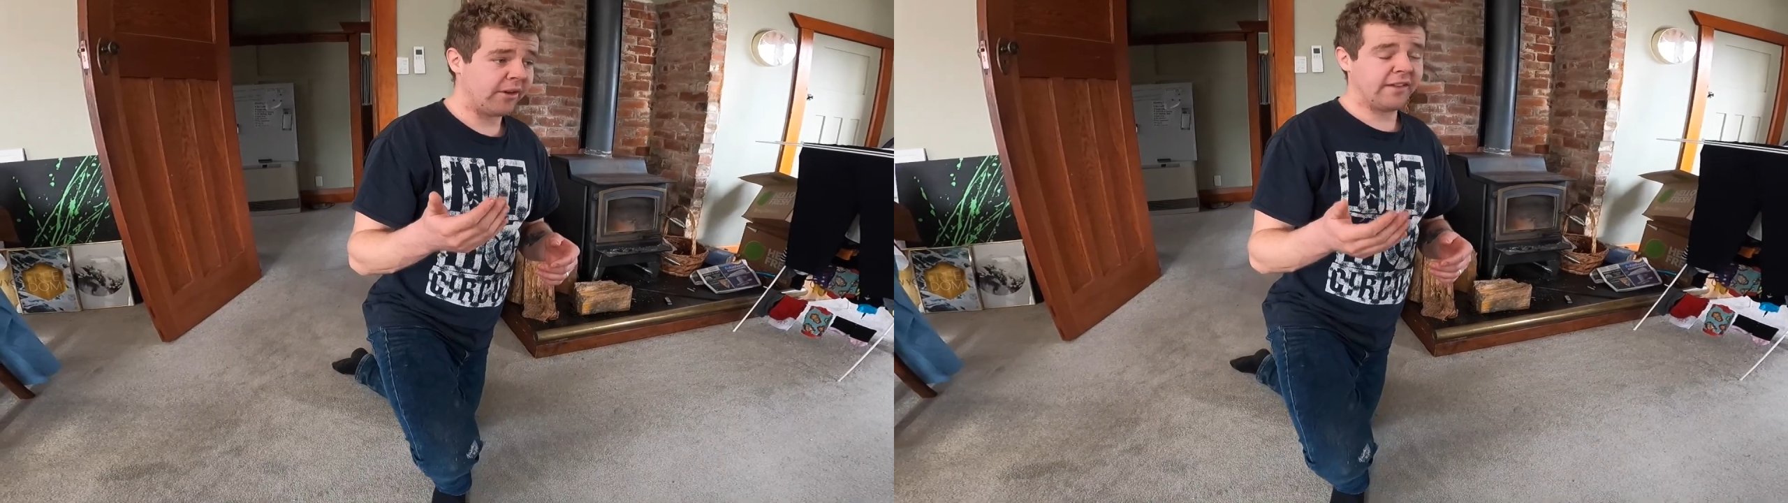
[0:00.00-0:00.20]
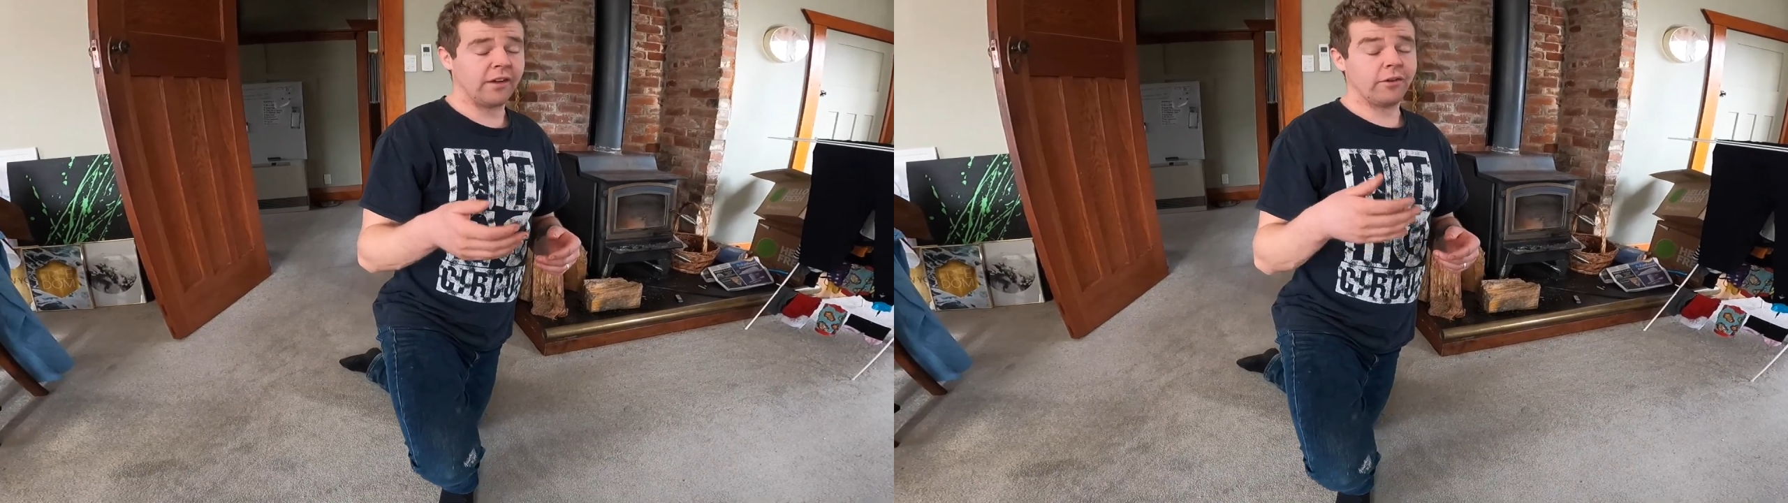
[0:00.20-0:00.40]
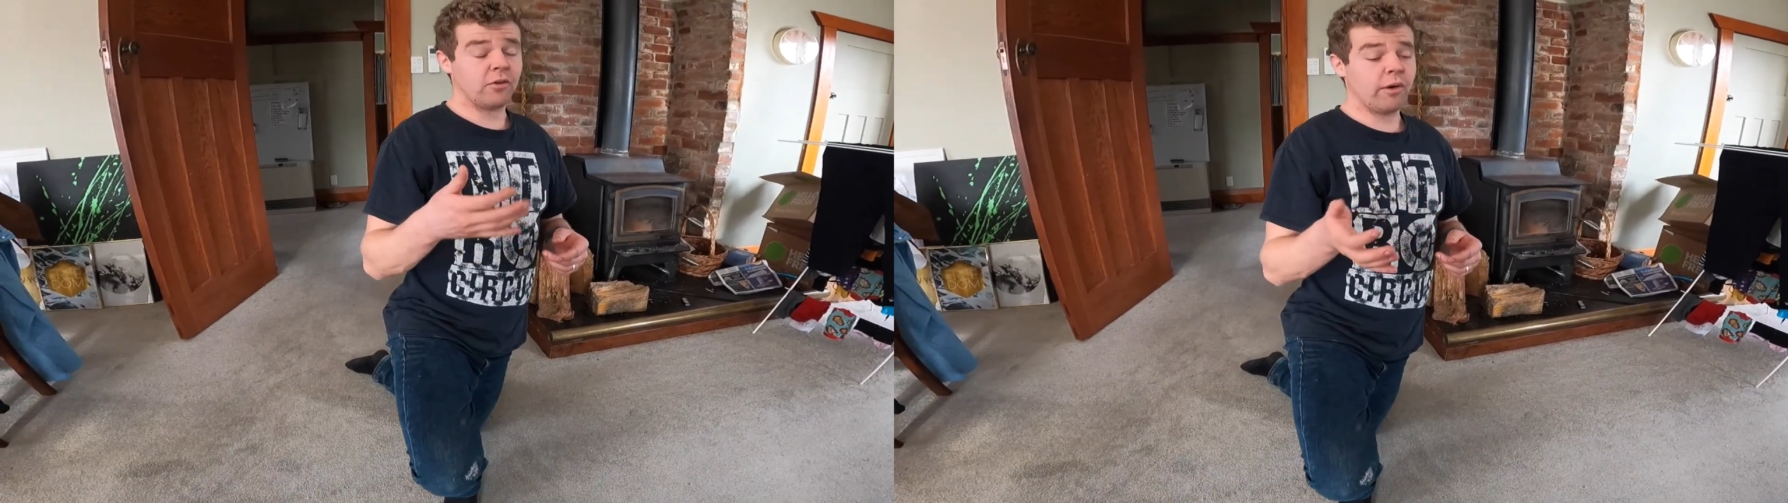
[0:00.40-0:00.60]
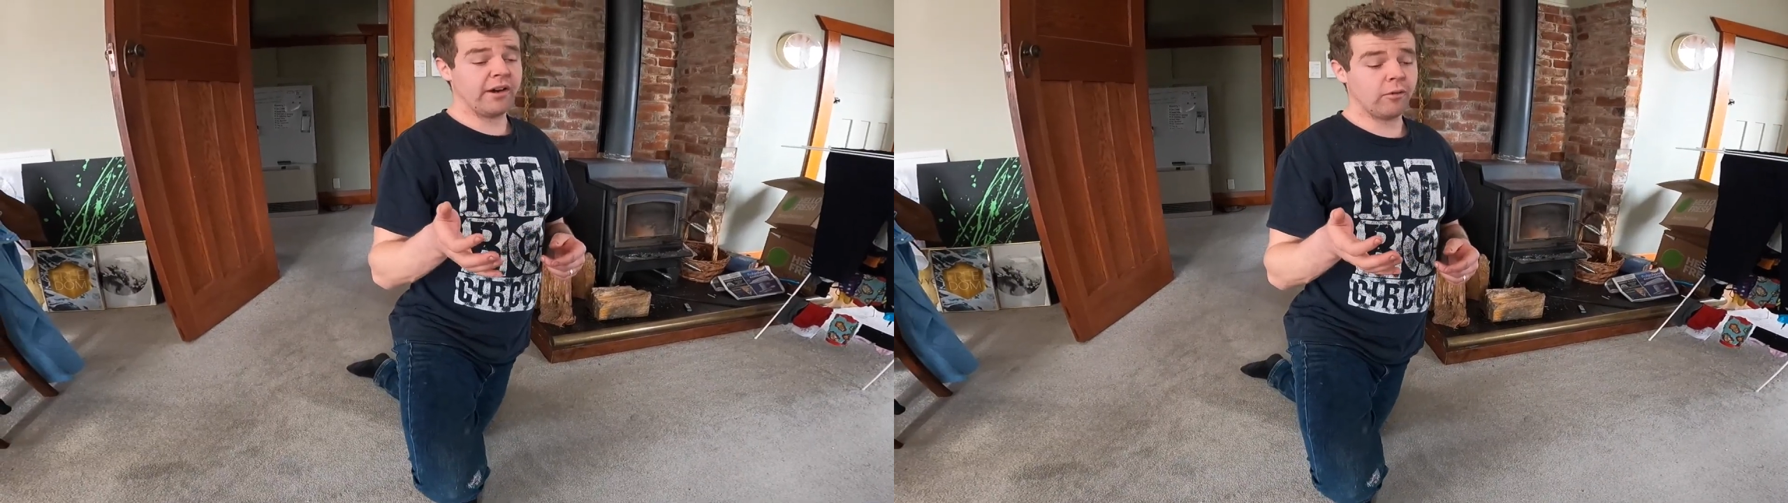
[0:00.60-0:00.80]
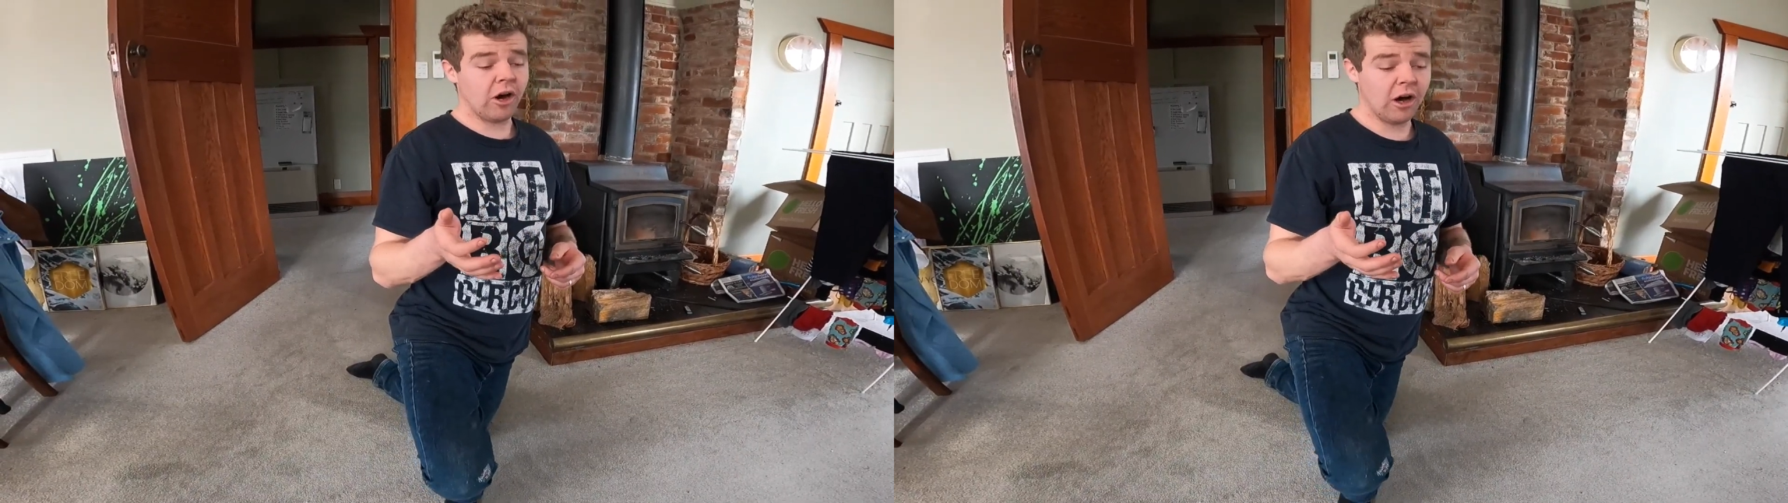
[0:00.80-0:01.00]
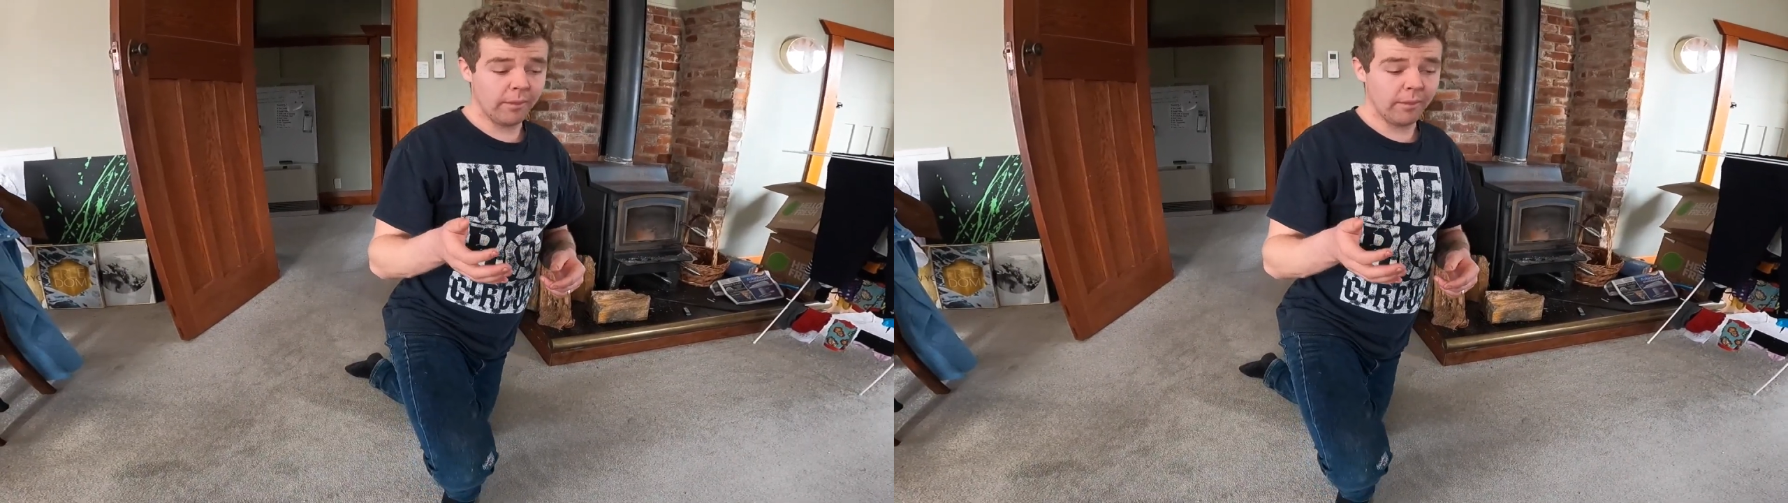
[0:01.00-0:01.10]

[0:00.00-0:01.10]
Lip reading: or anything for quite a while,